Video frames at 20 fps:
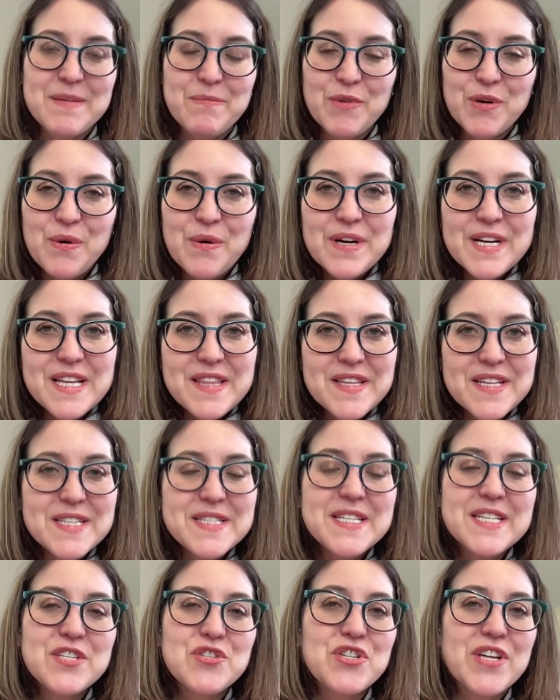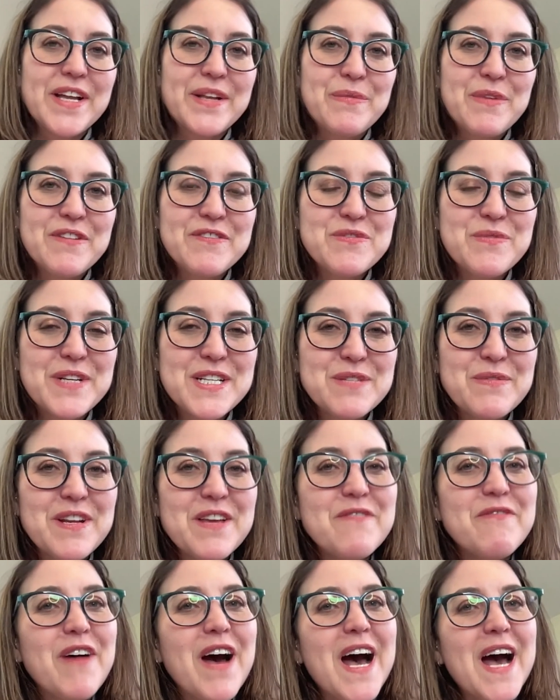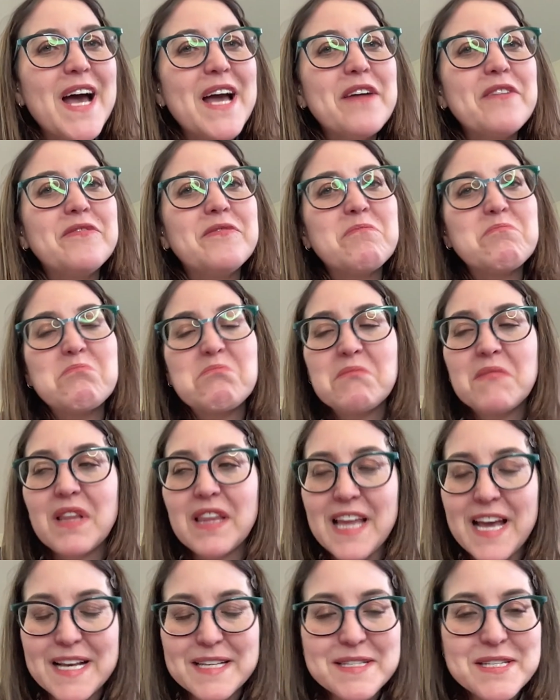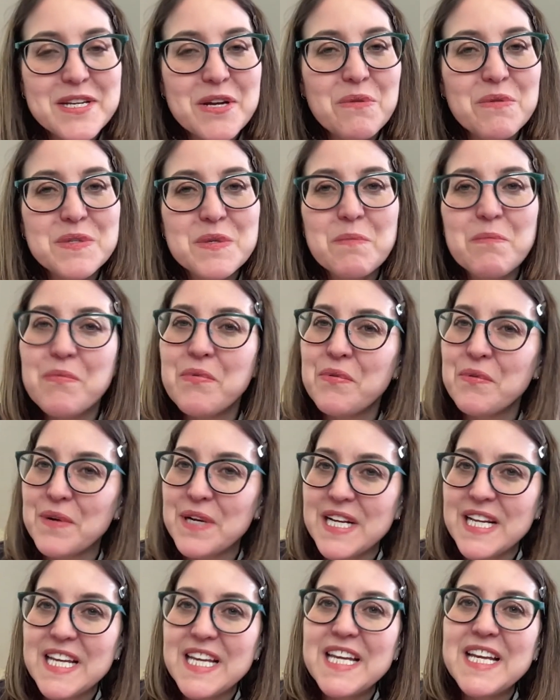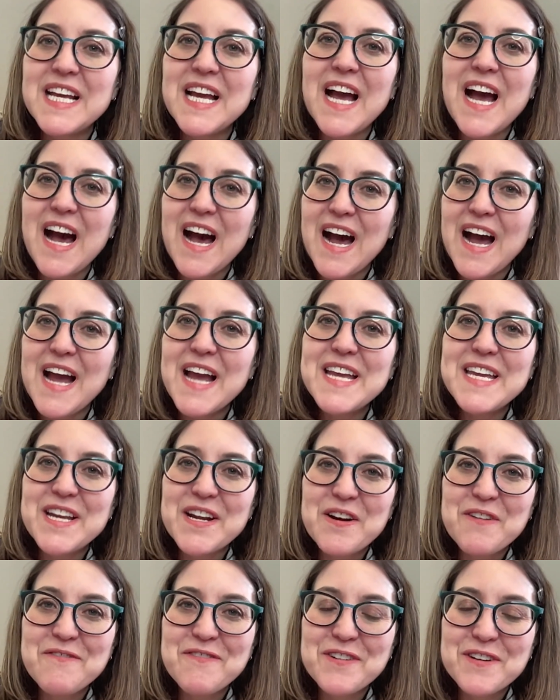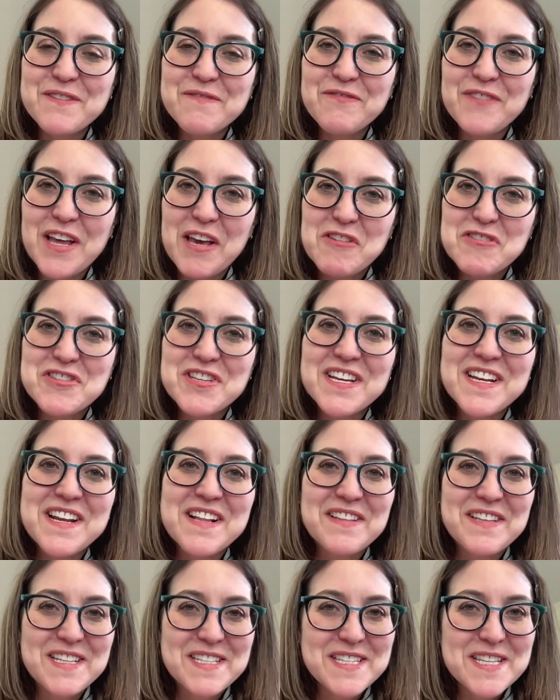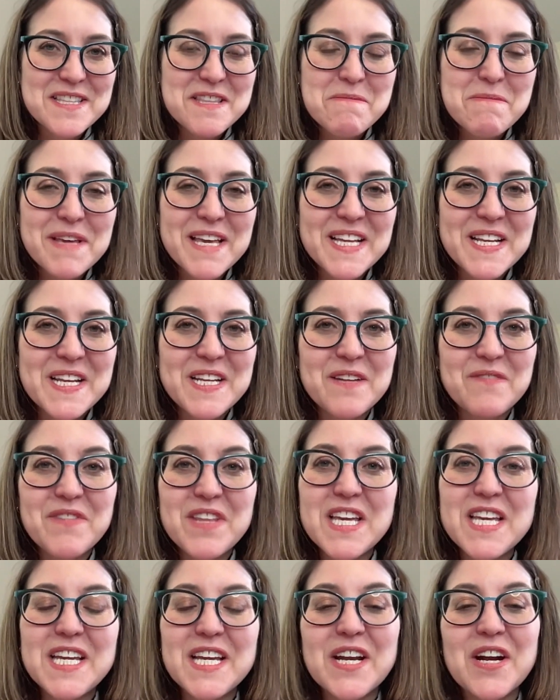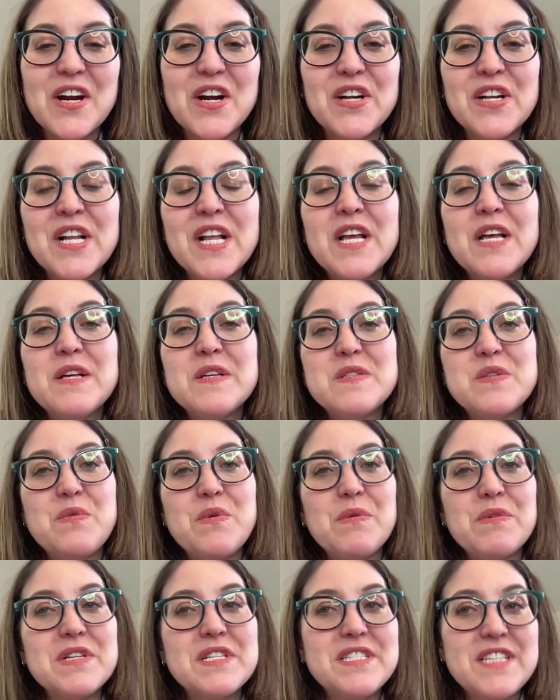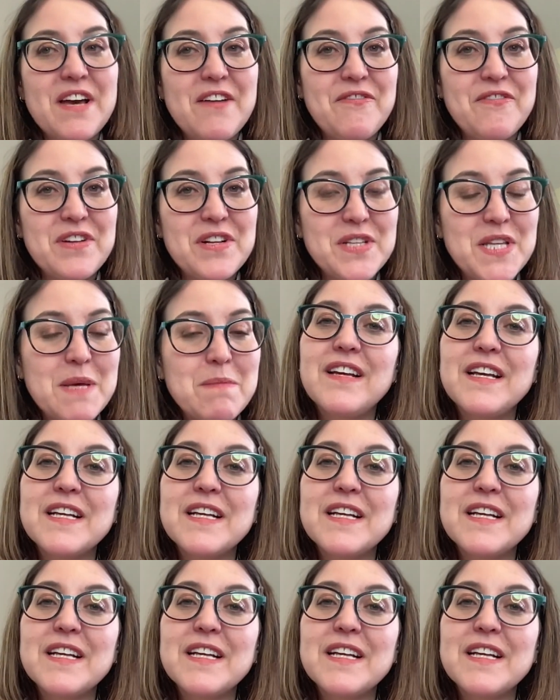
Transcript: I'm recording this in January of 2025, Last year was a pretty high year for inflation, at least at the beginning of the year. So we were definitely